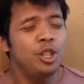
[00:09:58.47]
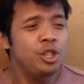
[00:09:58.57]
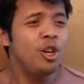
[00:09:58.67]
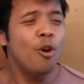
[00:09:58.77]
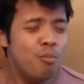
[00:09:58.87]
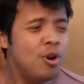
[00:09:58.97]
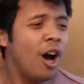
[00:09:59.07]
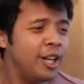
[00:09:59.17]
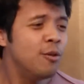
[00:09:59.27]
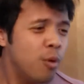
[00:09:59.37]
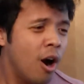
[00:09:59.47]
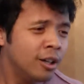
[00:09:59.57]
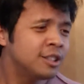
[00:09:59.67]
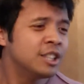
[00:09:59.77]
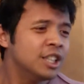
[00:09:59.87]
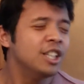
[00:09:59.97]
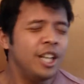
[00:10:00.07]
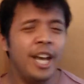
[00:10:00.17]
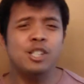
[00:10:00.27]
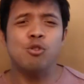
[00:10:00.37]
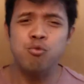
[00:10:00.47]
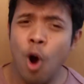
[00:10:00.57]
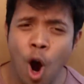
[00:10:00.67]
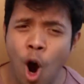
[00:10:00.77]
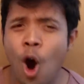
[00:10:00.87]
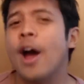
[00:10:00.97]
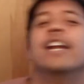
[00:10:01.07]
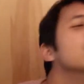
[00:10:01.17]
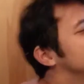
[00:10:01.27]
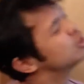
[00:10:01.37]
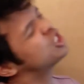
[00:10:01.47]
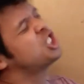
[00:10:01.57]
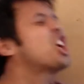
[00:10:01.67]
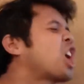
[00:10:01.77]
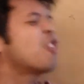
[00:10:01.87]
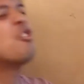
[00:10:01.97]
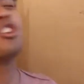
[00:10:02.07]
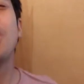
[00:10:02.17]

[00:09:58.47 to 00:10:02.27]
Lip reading: "You bloody what? It's raw!" And then you just kick everything.